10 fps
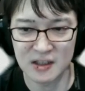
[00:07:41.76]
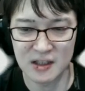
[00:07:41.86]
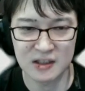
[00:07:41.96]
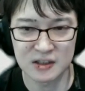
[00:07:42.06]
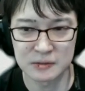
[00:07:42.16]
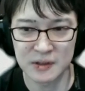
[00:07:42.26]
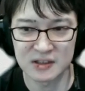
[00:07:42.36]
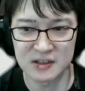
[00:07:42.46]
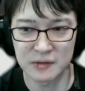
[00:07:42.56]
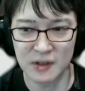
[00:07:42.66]
So in the
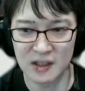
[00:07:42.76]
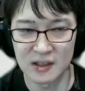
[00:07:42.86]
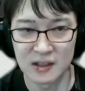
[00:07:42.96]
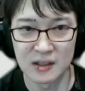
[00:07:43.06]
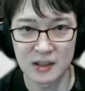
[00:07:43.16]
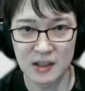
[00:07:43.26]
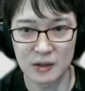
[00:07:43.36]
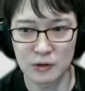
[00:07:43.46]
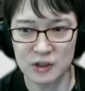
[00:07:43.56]
pre-training phase